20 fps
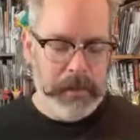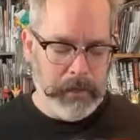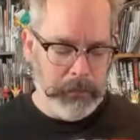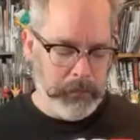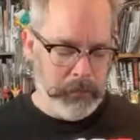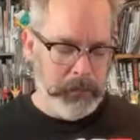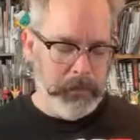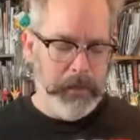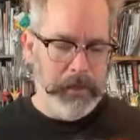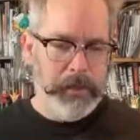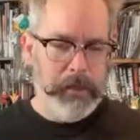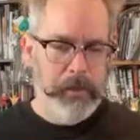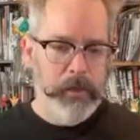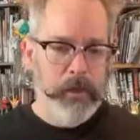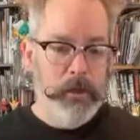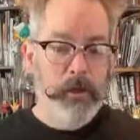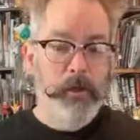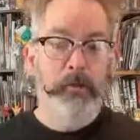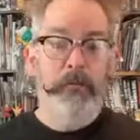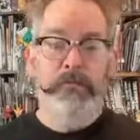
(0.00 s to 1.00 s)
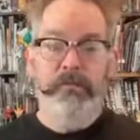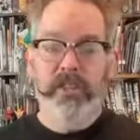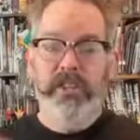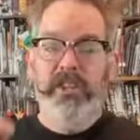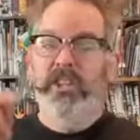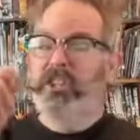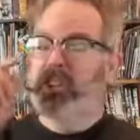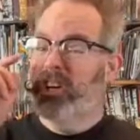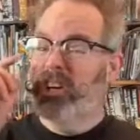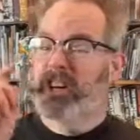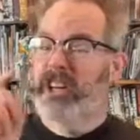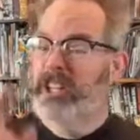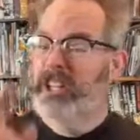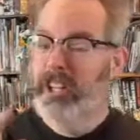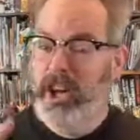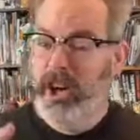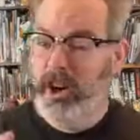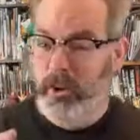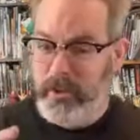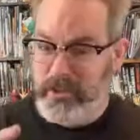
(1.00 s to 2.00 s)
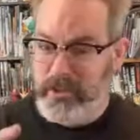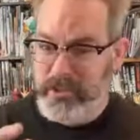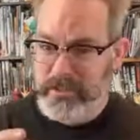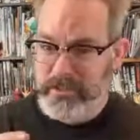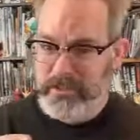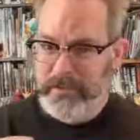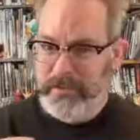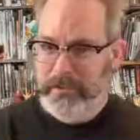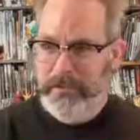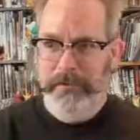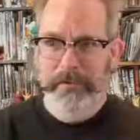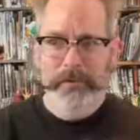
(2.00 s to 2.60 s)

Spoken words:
And we're like, you're close.